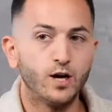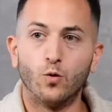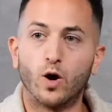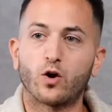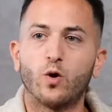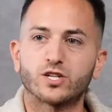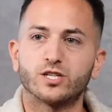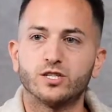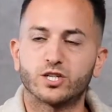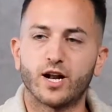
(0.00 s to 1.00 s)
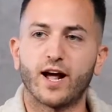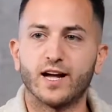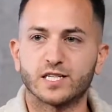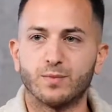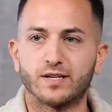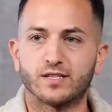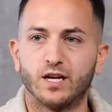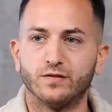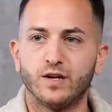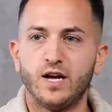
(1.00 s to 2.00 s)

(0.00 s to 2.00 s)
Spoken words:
What questions should I ask myself